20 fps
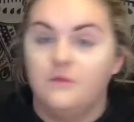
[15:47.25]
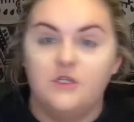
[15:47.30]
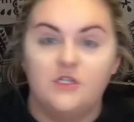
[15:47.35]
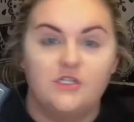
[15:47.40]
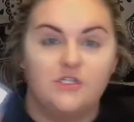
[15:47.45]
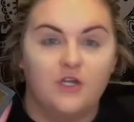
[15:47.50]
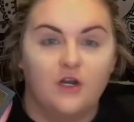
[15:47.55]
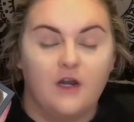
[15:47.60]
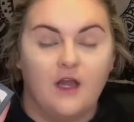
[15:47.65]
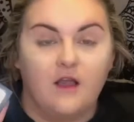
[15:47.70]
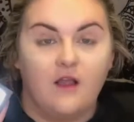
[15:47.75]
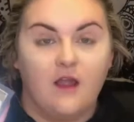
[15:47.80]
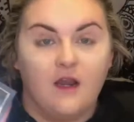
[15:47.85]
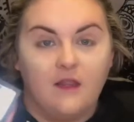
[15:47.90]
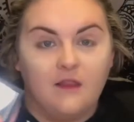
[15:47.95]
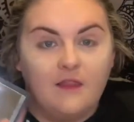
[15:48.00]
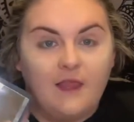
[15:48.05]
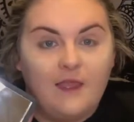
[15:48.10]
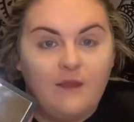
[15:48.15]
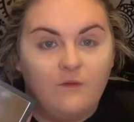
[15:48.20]
going to start out
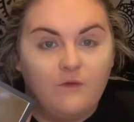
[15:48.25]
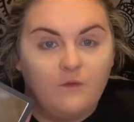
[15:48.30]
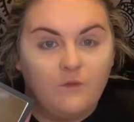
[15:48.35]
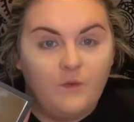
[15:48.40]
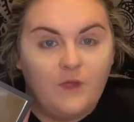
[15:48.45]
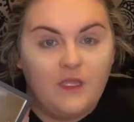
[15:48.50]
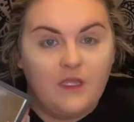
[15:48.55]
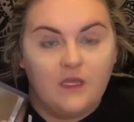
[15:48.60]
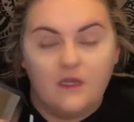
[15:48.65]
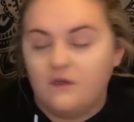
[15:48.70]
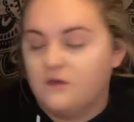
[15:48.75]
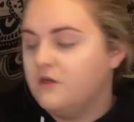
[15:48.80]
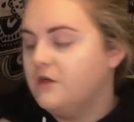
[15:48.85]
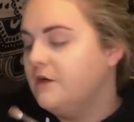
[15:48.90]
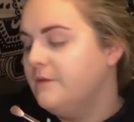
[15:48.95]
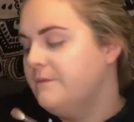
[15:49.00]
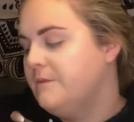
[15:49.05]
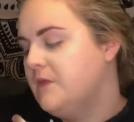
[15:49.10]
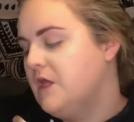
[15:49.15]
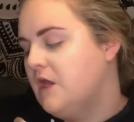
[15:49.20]
kind of light with
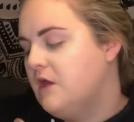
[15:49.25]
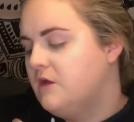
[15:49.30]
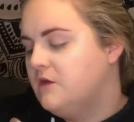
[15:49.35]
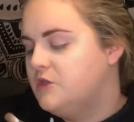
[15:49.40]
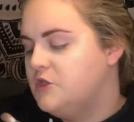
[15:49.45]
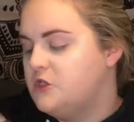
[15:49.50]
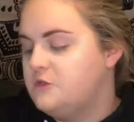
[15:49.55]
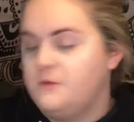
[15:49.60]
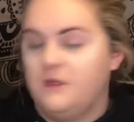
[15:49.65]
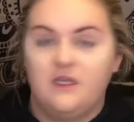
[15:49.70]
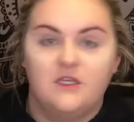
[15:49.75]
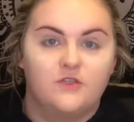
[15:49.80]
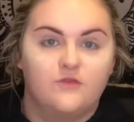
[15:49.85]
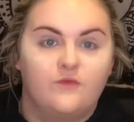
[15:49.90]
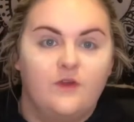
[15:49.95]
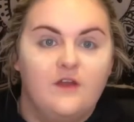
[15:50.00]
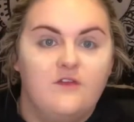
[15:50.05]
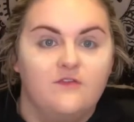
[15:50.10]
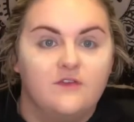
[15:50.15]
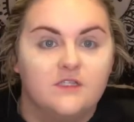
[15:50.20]
Weekender, just because
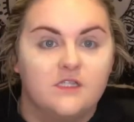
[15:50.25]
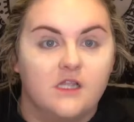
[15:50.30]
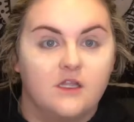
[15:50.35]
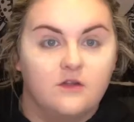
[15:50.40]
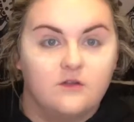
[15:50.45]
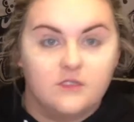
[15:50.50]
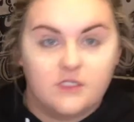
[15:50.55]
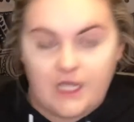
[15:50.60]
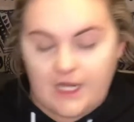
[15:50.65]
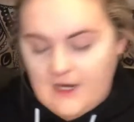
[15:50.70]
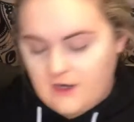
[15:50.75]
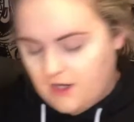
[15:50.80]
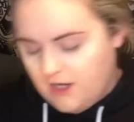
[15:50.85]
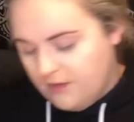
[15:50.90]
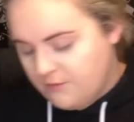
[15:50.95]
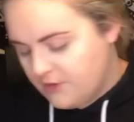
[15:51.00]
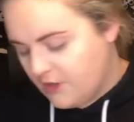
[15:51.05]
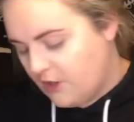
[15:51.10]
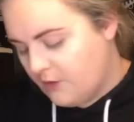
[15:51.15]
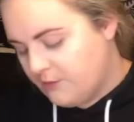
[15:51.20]
Riff is a little
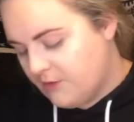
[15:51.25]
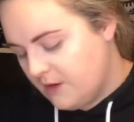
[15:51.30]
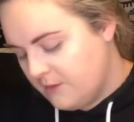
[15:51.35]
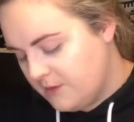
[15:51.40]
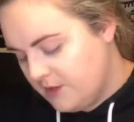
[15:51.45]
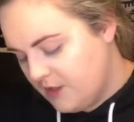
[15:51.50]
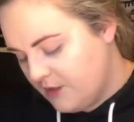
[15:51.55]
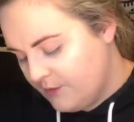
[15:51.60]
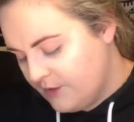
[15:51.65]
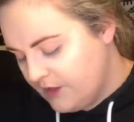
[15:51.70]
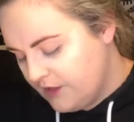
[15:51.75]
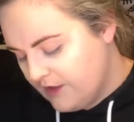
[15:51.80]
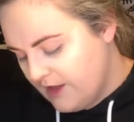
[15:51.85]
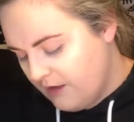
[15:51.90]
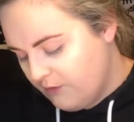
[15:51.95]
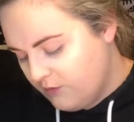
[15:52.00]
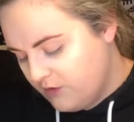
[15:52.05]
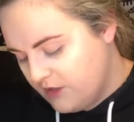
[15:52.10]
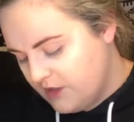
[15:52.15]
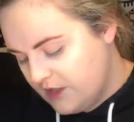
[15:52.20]
scary, but I'll probably go into
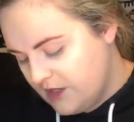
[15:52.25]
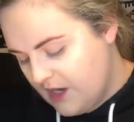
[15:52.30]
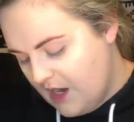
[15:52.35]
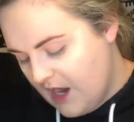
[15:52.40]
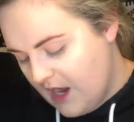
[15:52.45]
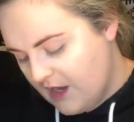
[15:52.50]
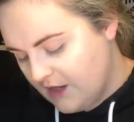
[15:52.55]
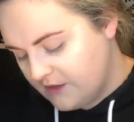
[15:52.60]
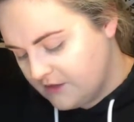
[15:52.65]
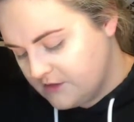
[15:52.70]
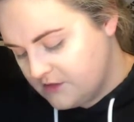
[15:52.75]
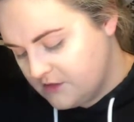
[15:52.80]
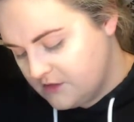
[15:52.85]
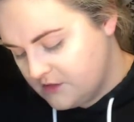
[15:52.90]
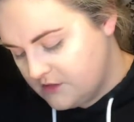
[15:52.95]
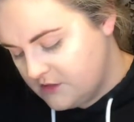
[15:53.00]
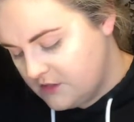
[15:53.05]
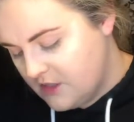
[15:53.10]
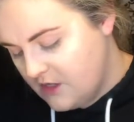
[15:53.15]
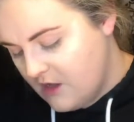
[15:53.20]
that one
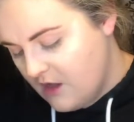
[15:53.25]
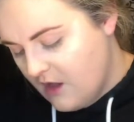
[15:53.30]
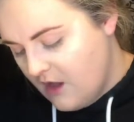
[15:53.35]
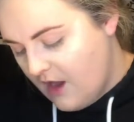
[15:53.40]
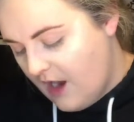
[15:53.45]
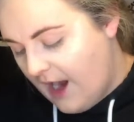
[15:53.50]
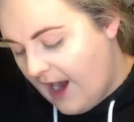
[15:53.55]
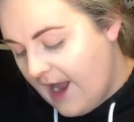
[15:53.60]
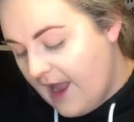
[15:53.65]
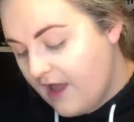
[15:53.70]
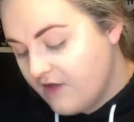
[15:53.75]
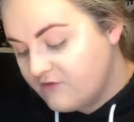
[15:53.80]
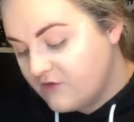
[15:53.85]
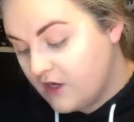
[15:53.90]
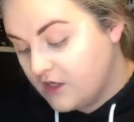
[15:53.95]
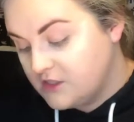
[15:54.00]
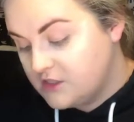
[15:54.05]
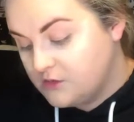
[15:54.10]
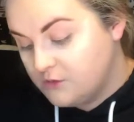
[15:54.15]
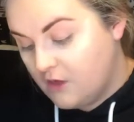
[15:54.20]
next. I have
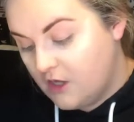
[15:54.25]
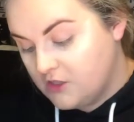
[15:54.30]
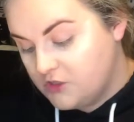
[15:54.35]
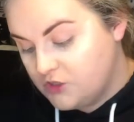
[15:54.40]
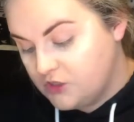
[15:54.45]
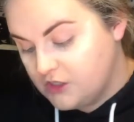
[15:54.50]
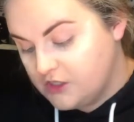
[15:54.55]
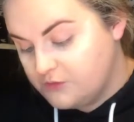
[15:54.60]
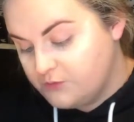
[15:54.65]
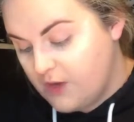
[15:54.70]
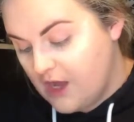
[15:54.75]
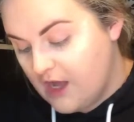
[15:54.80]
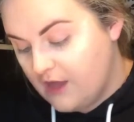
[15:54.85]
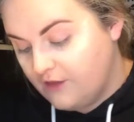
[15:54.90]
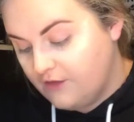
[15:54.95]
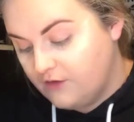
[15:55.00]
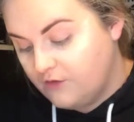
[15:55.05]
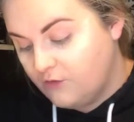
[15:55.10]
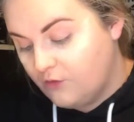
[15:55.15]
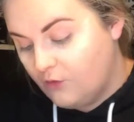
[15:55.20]
not swatched this
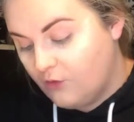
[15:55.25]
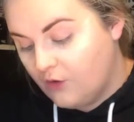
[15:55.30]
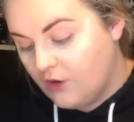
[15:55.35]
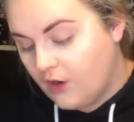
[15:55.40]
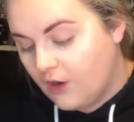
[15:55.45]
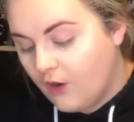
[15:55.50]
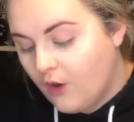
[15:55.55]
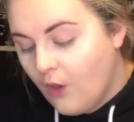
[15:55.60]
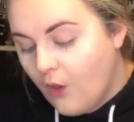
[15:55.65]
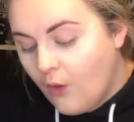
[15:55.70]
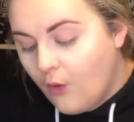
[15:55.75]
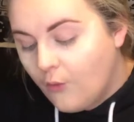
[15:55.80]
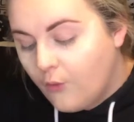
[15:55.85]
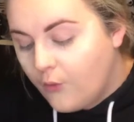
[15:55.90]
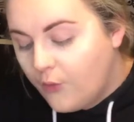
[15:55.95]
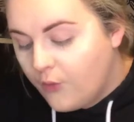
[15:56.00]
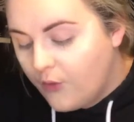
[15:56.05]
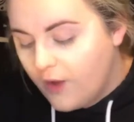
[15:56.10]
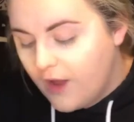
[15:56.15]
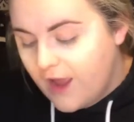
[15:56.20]
palette or
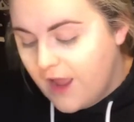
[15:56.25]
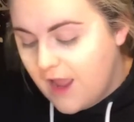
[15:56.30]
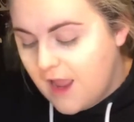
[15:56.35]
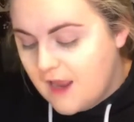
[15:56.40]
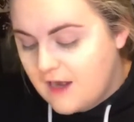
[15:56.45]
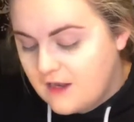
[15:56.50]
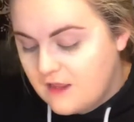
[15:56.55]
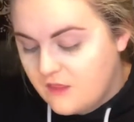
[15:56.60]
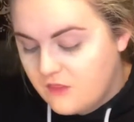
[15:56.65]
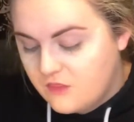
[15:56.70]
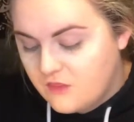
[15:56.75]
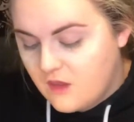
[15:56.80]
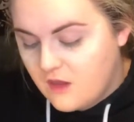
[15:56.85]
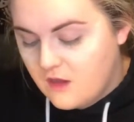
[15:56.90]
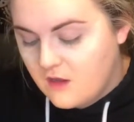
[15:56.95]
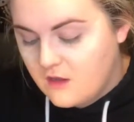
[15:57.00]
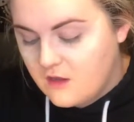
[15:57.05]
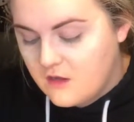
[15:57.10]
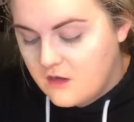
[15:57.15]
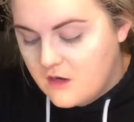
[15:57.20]

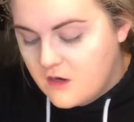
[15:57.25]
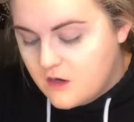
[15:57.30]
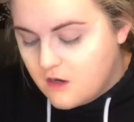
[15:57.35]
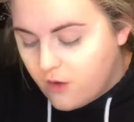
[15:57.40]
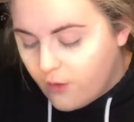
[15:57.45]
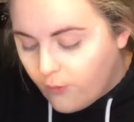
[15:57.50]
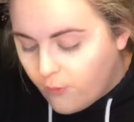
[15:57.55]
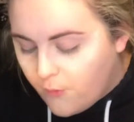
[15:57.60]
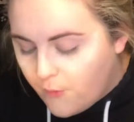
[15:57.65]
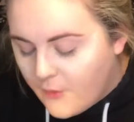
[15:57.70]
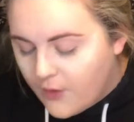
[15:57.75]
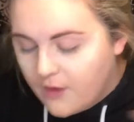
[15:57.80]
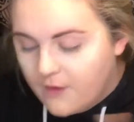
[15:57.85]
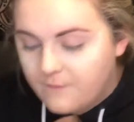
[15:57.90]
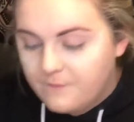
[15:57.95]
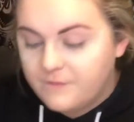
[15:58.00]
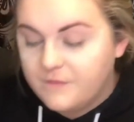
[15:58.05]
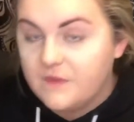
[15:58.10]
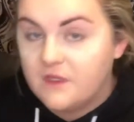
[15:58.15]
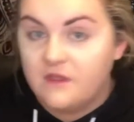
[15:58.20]
anything.
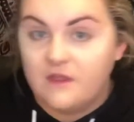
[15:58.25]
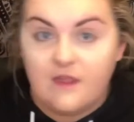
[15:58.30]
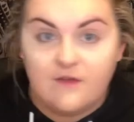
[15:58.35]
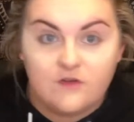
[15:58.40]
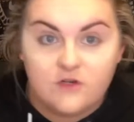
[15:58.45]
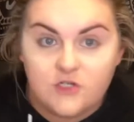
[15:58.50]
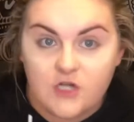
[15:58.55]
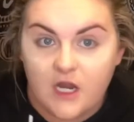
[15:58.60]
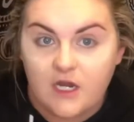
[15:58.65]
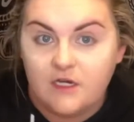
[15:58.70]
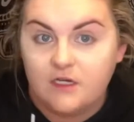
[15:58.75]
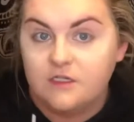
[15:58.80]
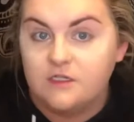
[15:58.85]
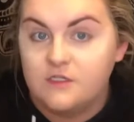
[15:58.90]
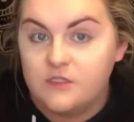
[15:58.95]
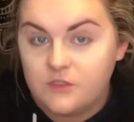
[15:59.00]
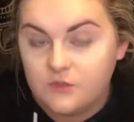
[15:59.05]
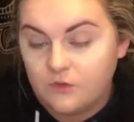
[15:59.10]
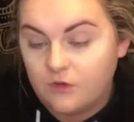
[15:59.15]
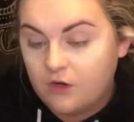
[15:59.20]
Never tried it
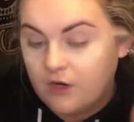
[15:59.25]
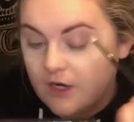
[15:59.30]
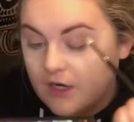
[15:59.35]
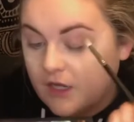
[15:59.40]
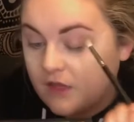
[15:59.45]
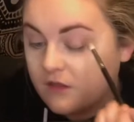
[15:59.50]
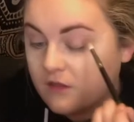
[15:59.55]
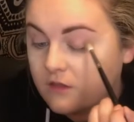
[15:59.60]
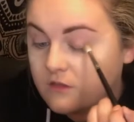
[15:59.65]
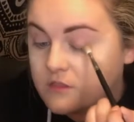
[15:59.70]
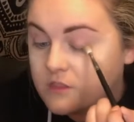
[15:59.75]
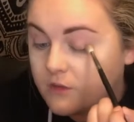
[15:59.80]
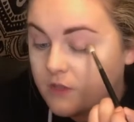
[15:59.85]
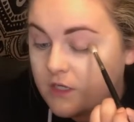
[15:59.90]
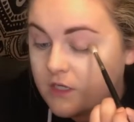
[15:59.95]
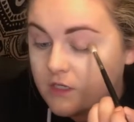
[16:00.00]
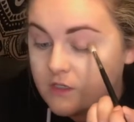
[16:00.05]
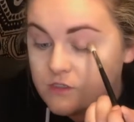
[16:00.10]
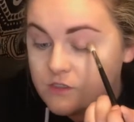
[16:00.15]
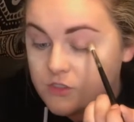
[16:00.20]
in store or anything, so
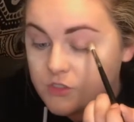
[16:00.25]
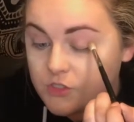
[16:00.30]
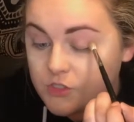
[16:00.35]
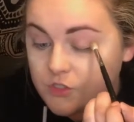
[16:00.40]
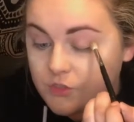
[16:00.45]
it is a